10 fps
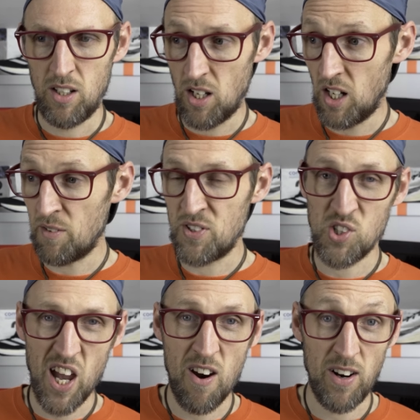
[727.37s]
I love
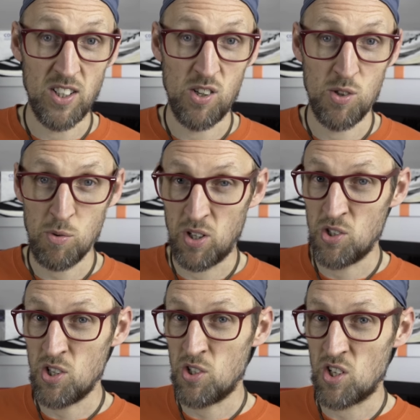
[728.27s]
his character as well.
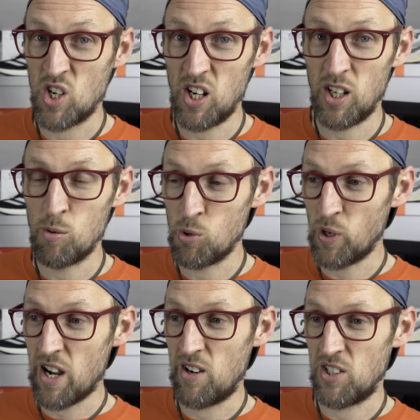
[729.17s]
He's just such a likeable
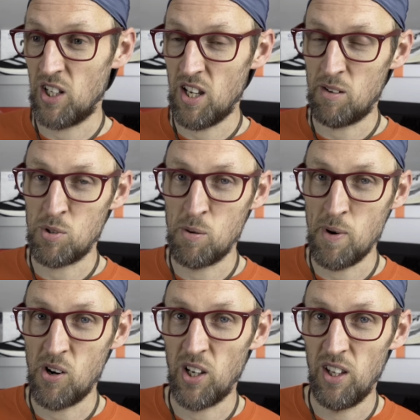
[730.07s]
character, Captain
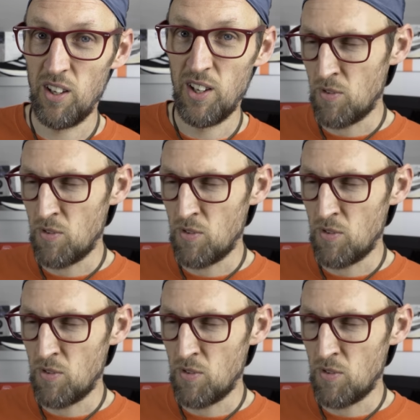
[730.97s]
America.